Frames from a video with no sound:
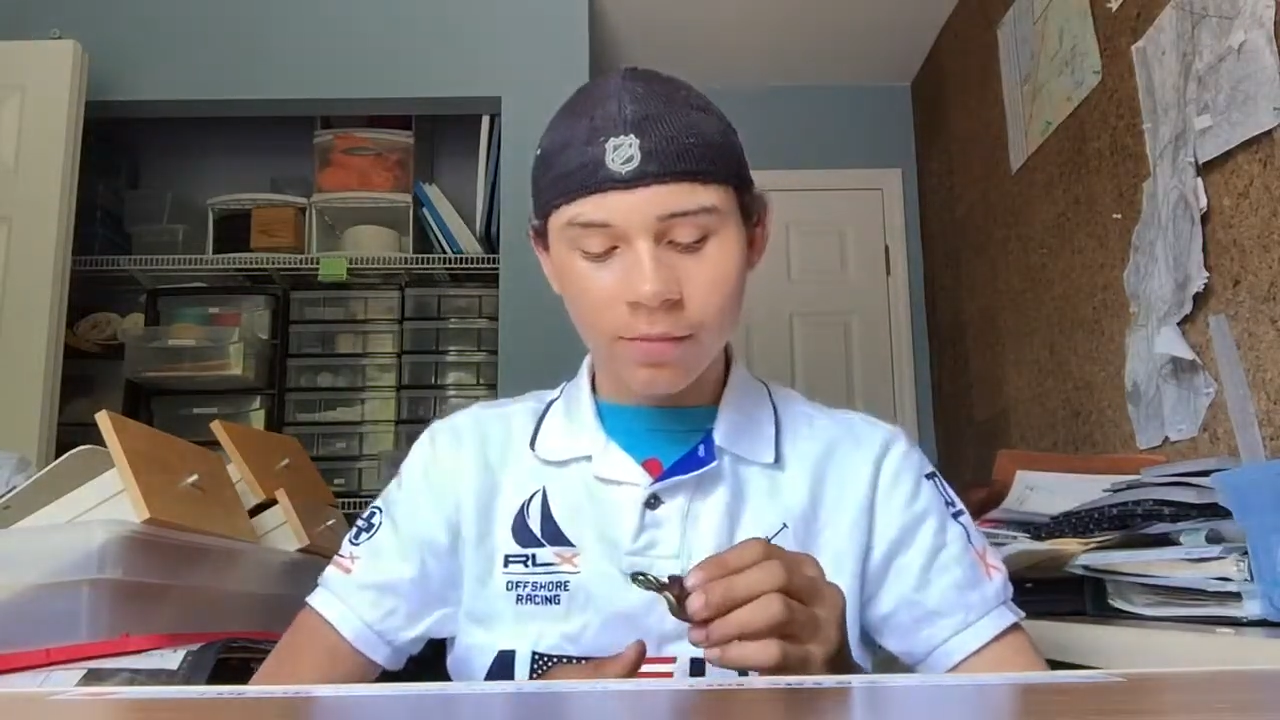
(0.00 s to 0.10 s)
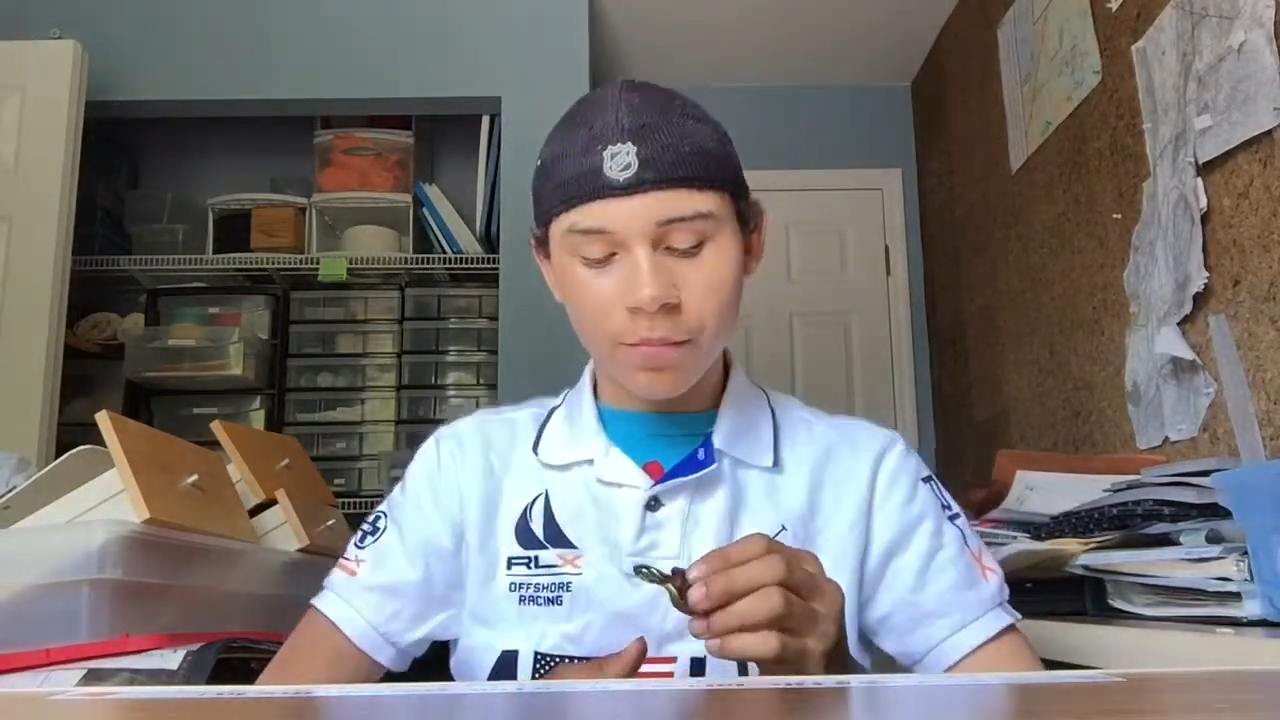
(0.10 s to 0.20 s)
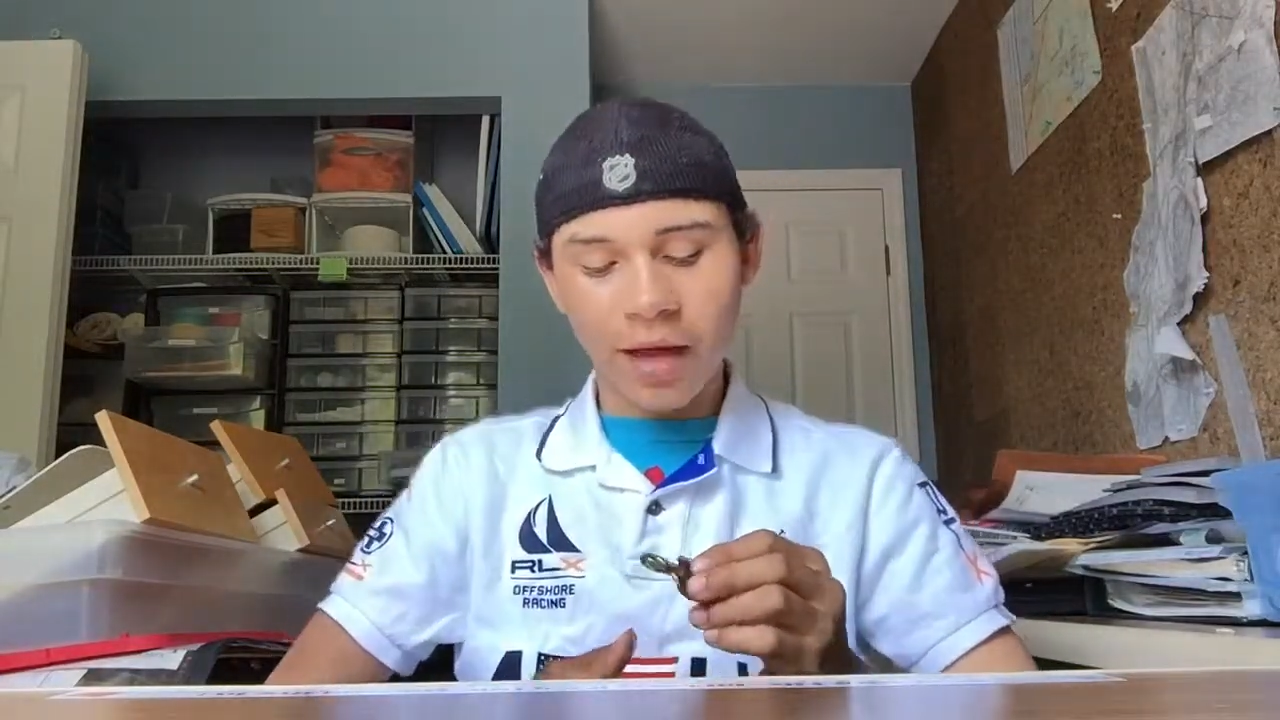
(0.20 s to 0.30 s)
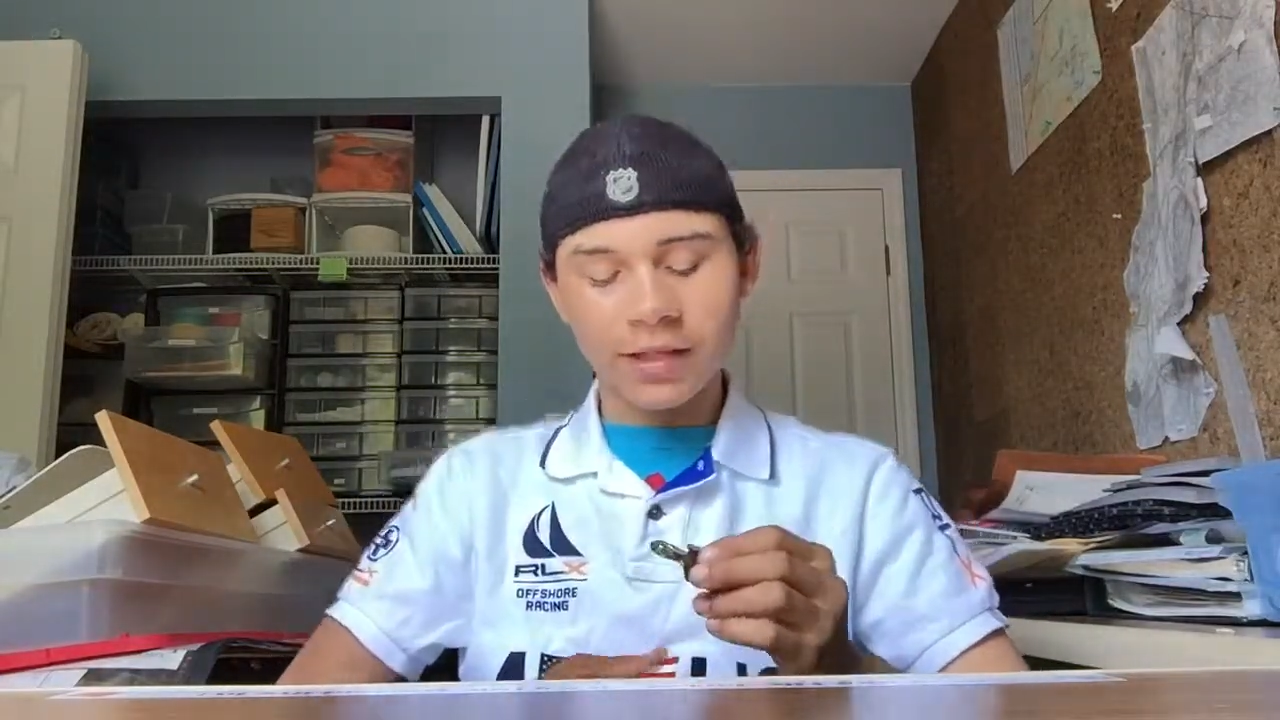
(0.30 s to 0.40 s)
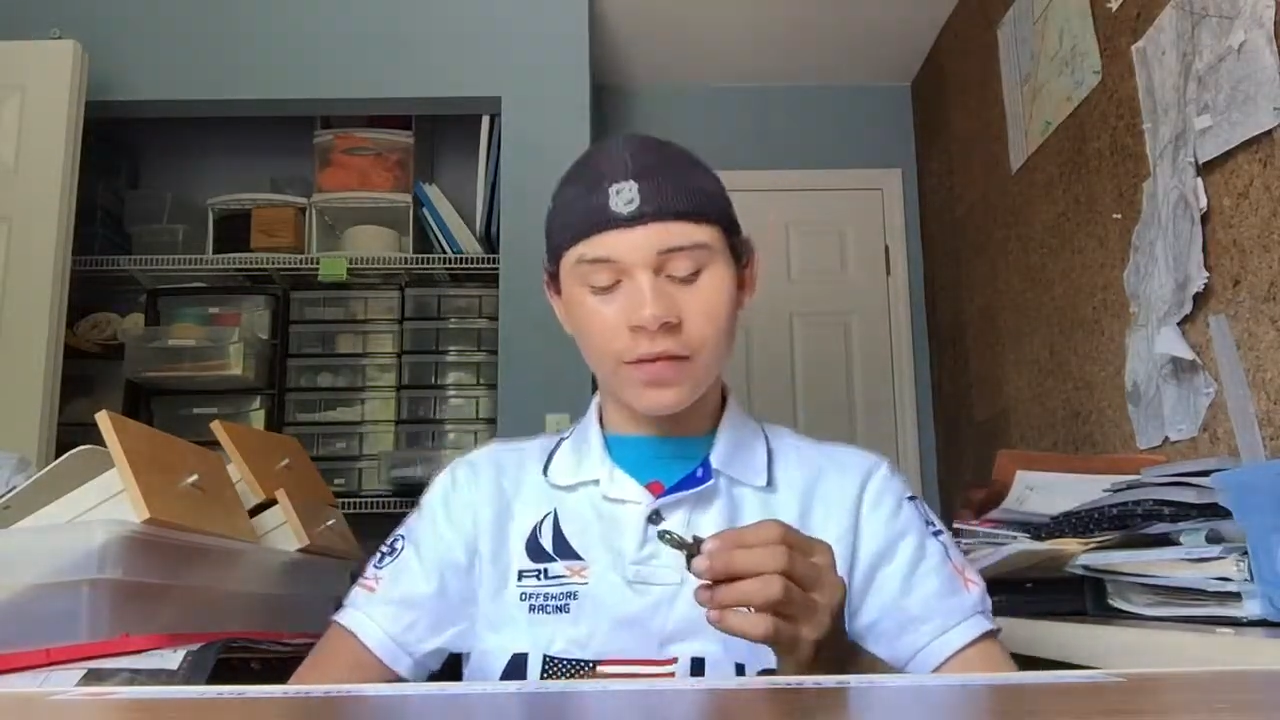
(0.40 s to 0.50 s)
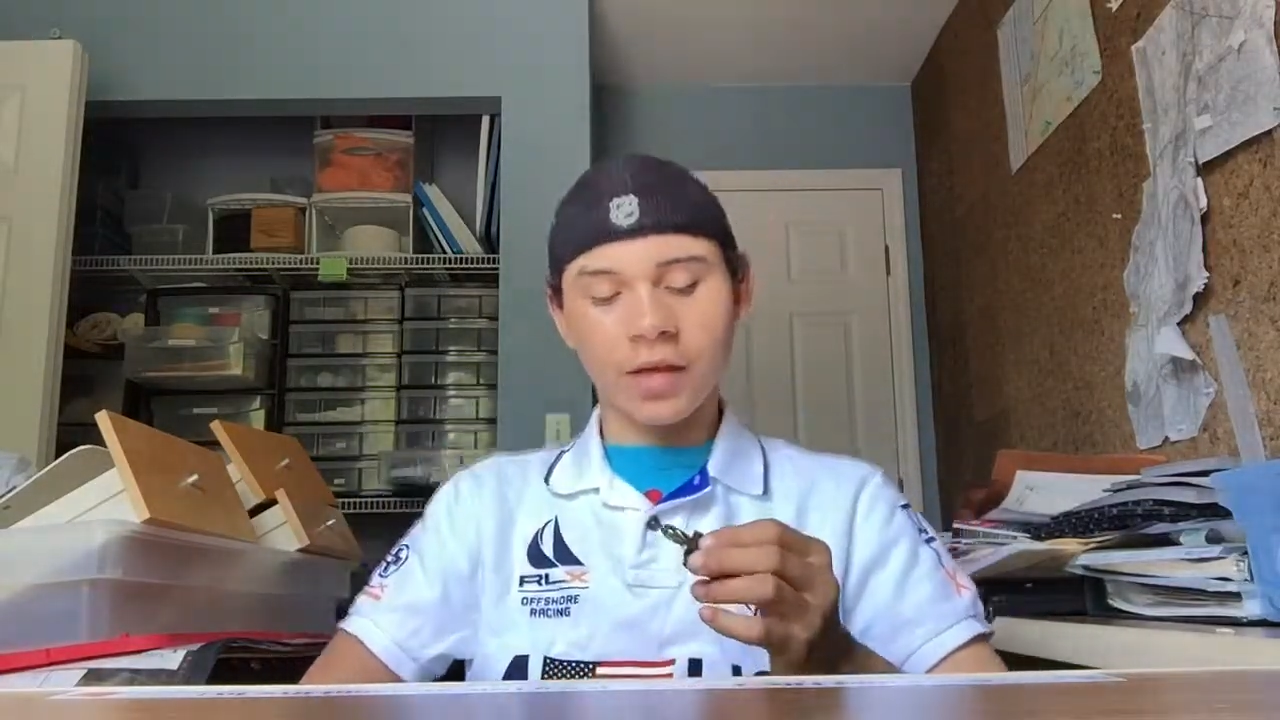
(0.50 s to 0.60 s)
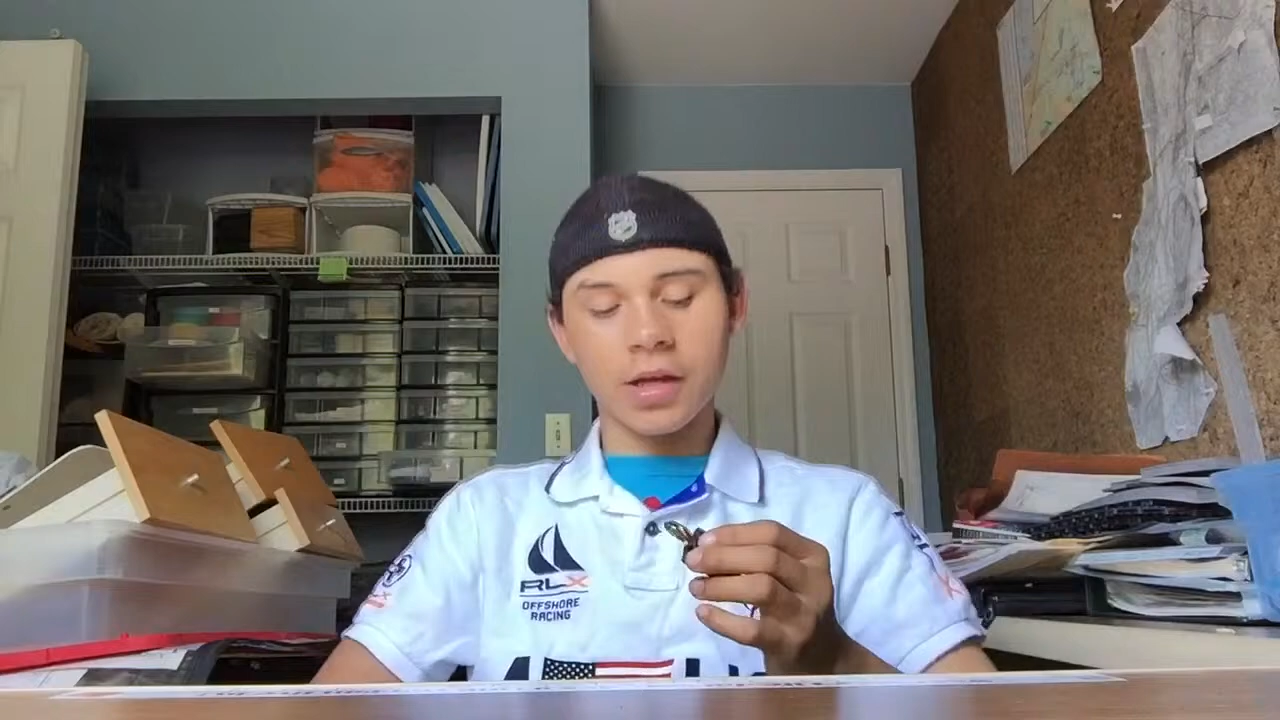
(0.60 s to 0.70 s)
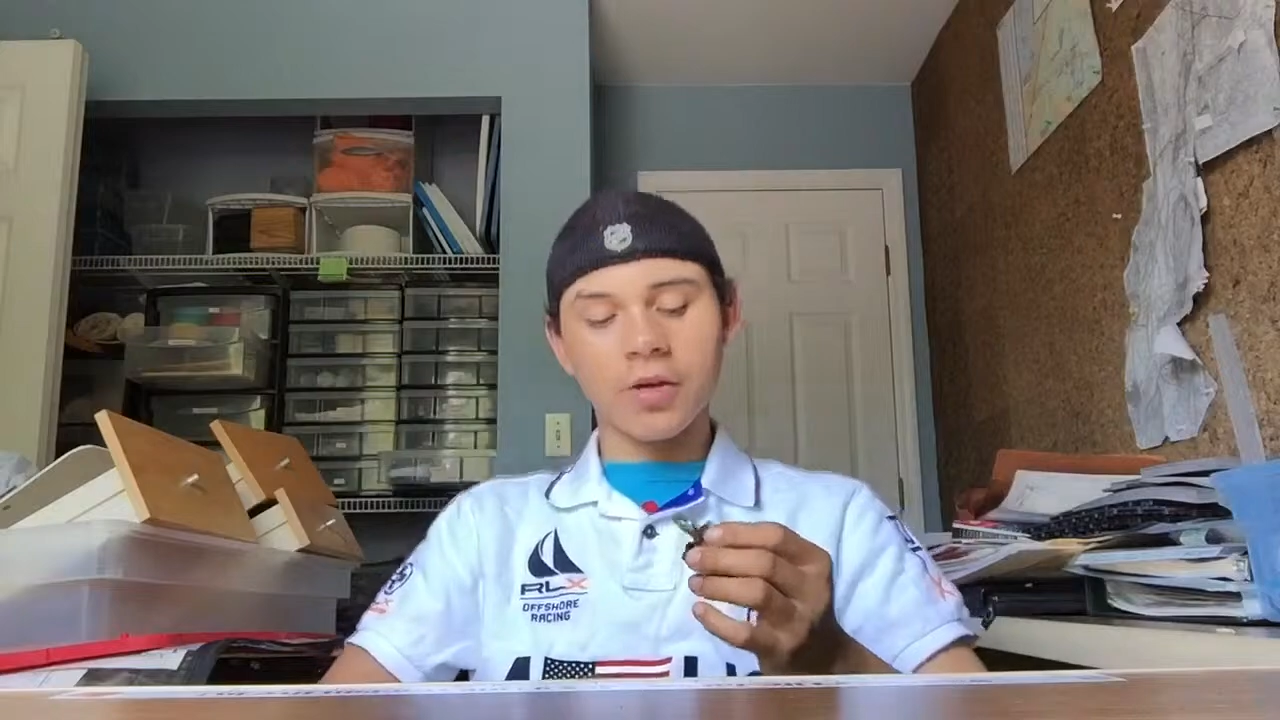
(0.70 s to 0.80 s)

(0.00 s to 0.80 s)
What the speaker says: past video